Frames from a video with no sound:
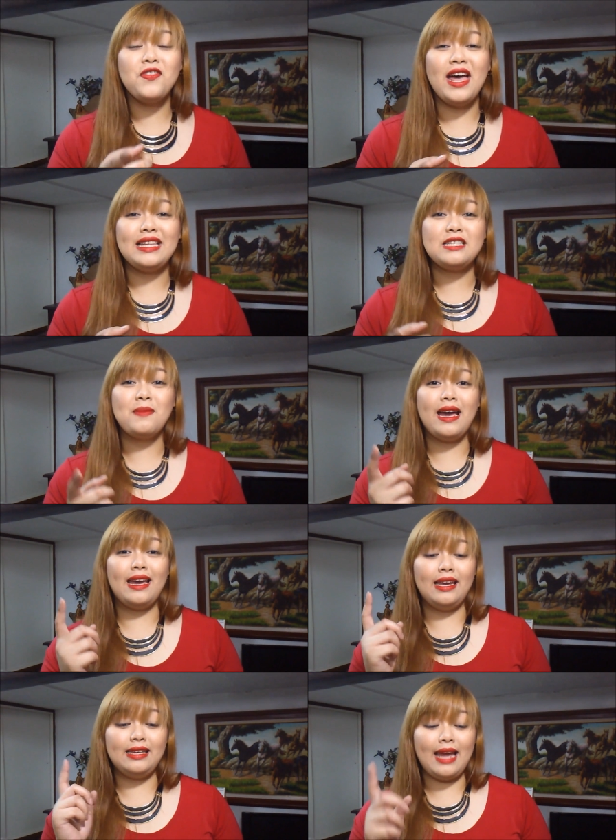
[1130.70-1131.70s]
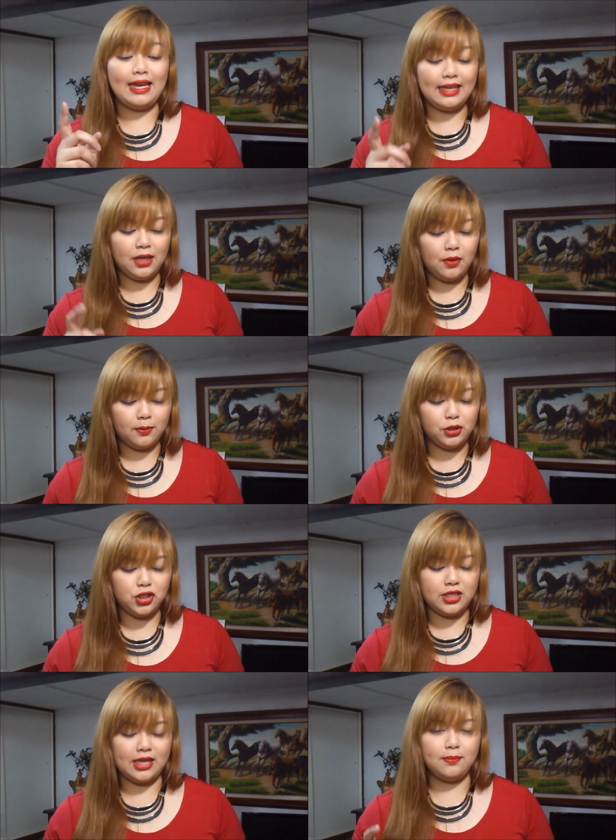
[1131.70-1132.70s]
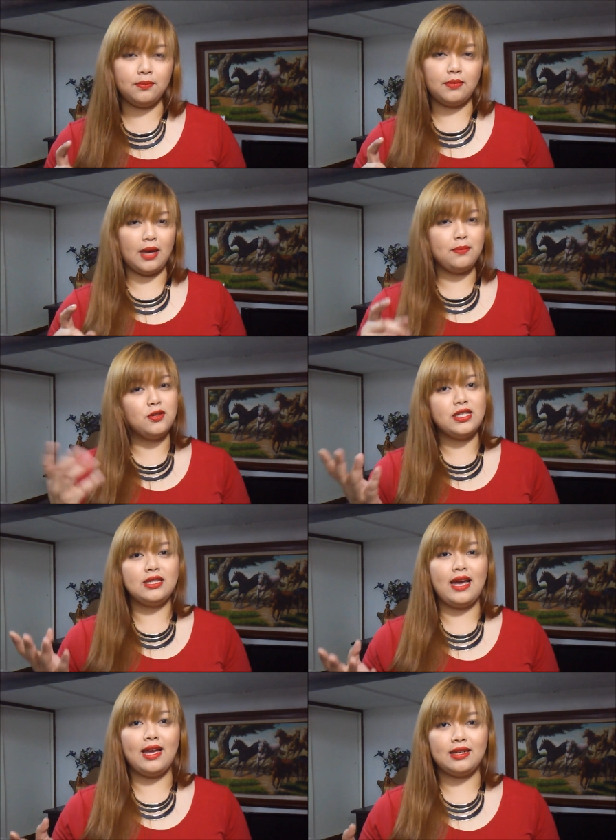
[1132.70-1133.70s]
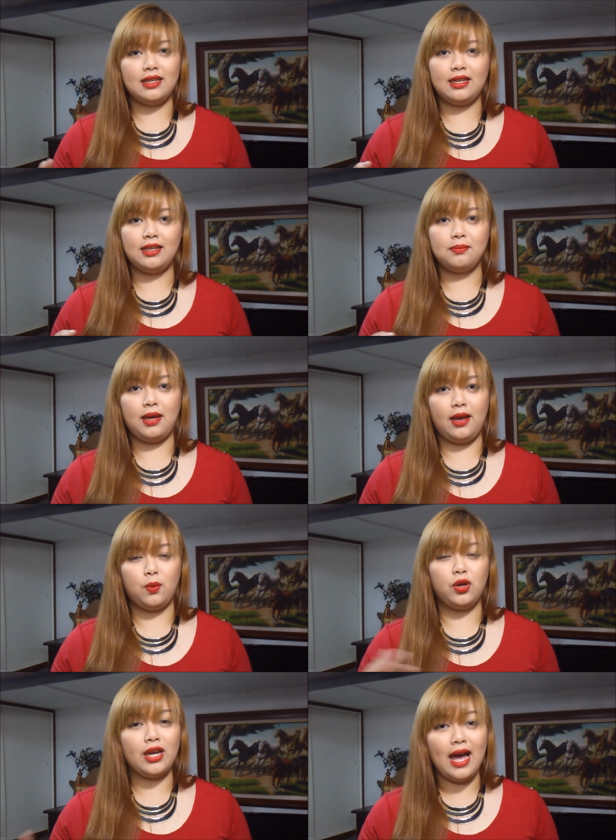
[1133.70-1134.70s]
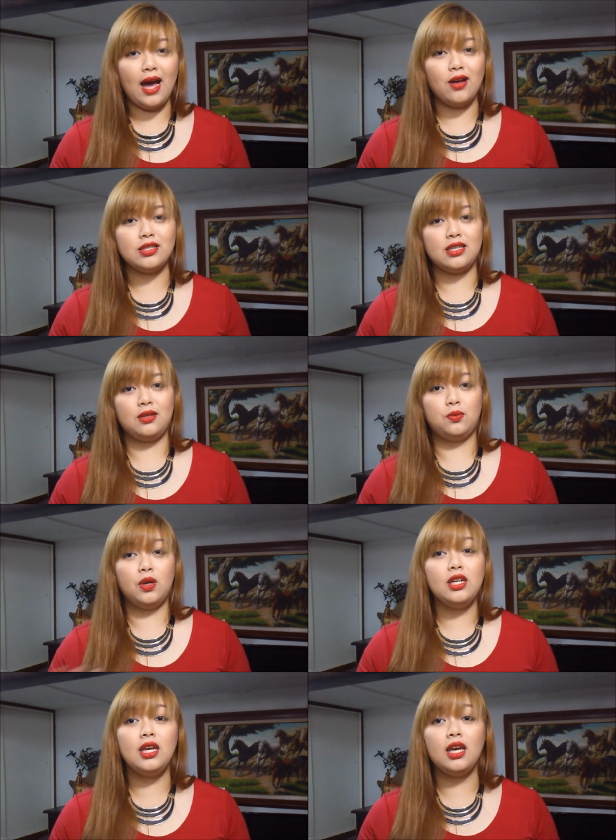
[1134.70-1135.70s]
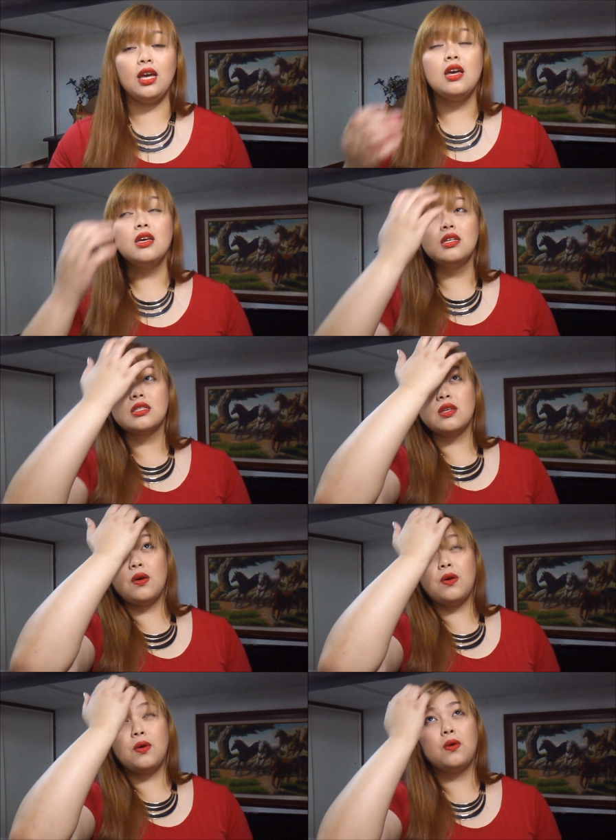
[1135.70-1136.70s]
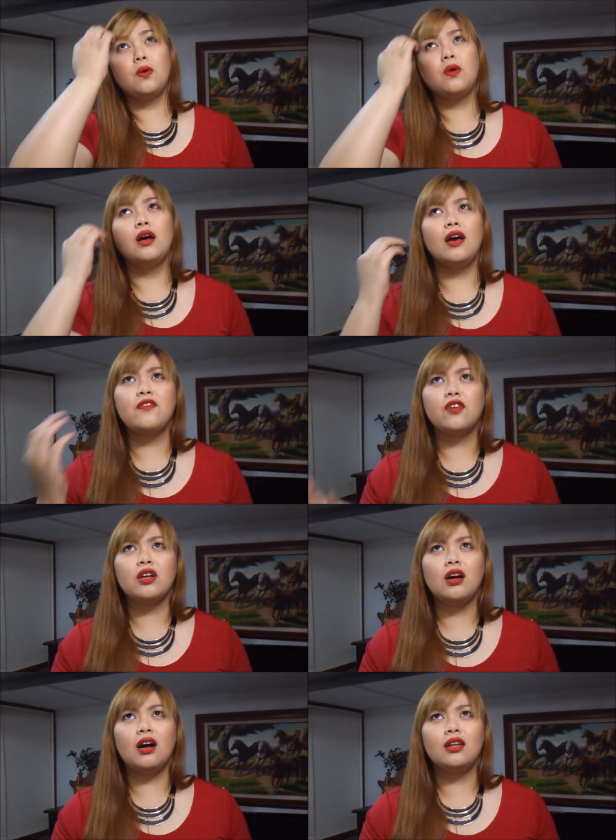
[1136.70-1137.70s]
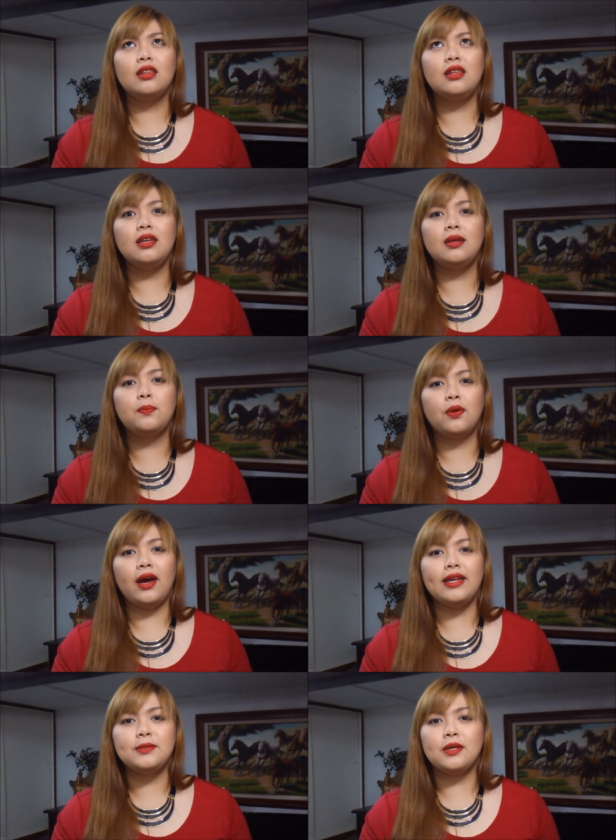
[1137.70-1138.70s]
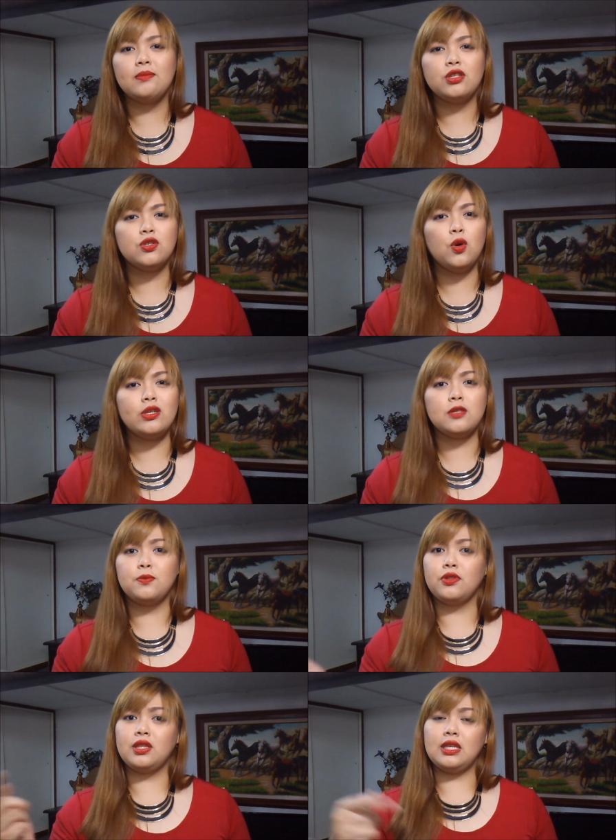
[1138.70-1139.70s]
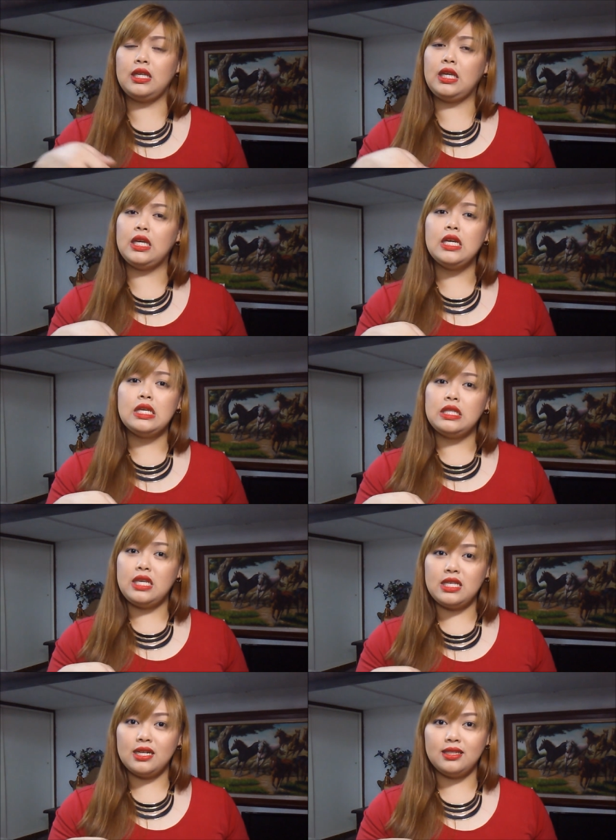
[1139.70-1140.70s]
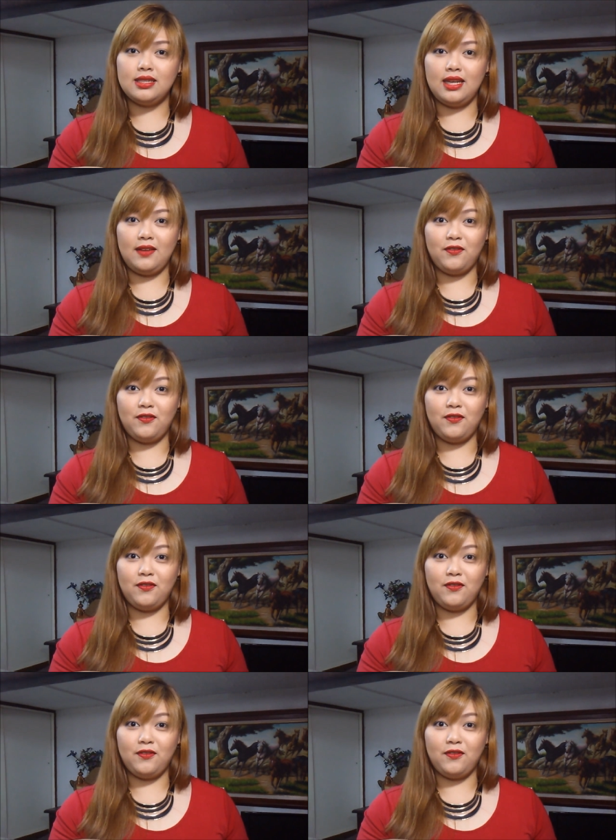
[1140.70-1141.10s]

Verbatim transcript: that is my Nike rubber shoes and I'm, I'm using that in my workouts and running so I forgot the price but I'm just going to put the details in the